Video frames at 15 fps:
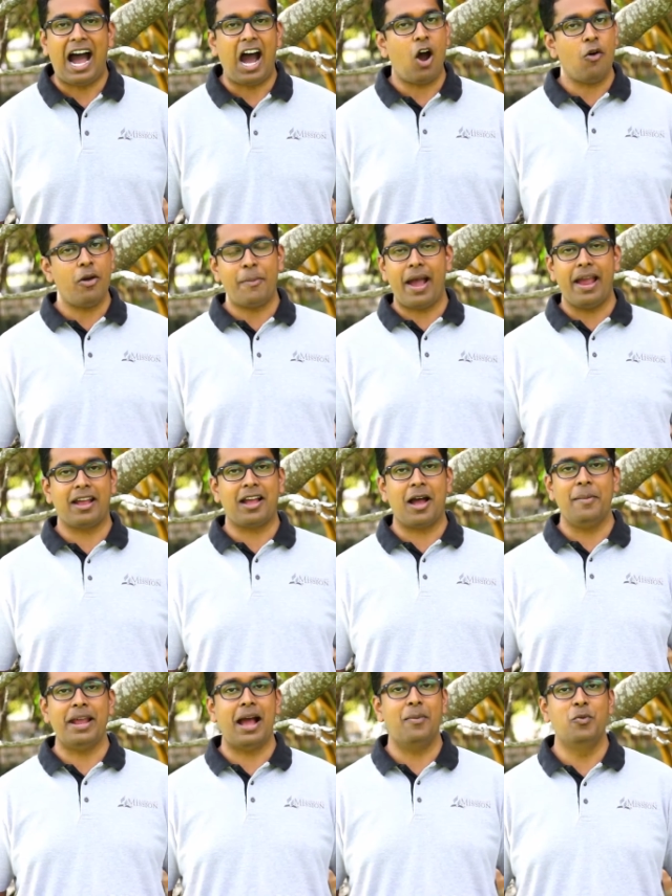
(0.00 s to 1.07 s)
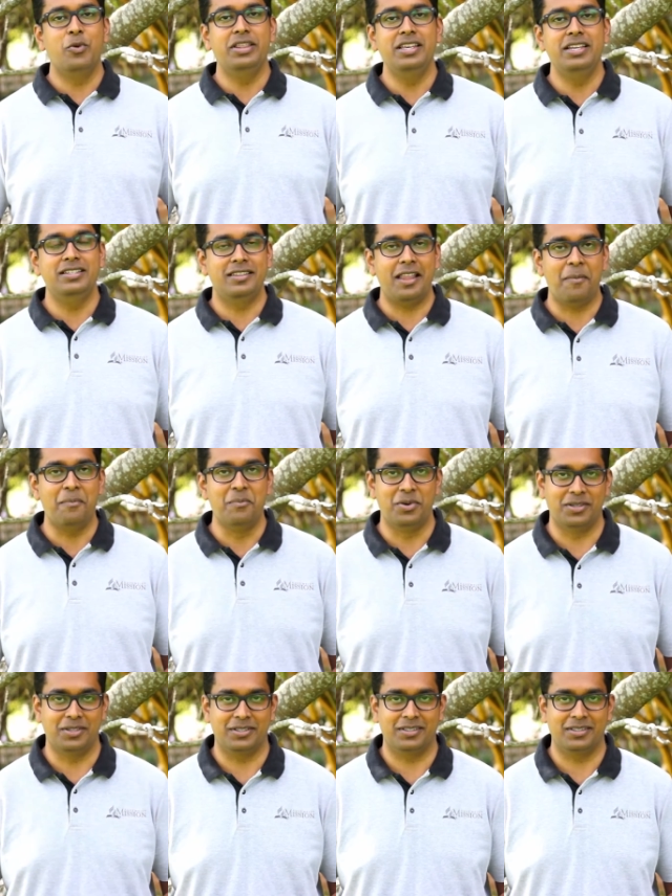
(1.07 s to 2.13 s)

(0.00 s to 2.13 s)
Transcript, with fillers: How am I coming up with these numbers?